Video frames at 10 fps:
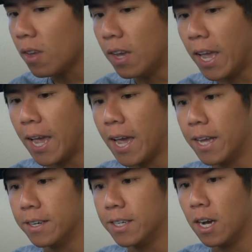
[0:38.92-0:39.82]

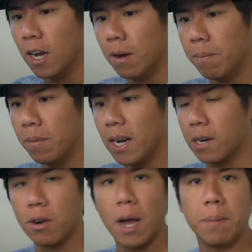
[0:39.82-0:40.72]
And I
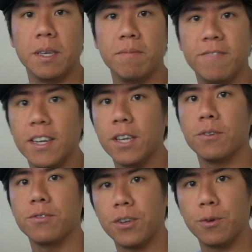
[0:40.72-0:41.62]
don't know how many
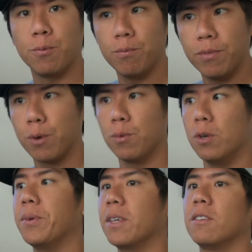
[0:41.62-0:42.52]
videos there
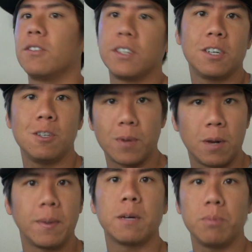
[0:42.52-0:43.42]
will be in this series, but
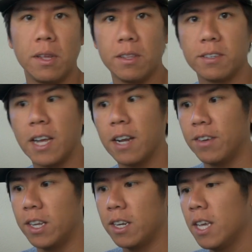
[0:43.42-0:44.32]
I'll make a playlist out of
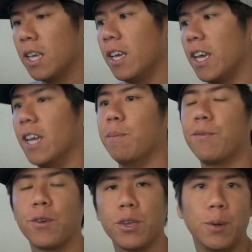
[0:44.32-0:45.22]
it. And
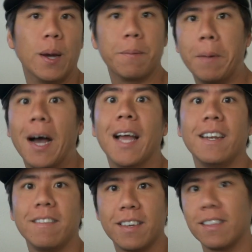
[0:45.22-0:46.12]
before you go out and buy
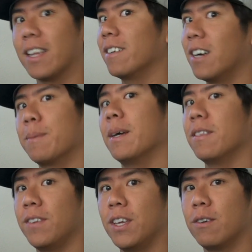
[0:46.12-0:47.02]
anything that I talk about
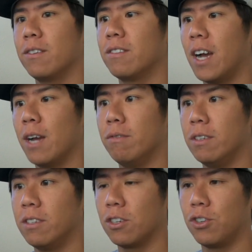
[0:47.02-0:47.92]
in the videos, I
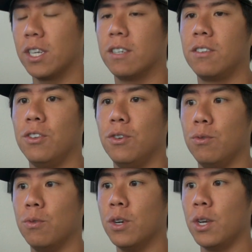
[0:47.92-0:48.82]
would suggest you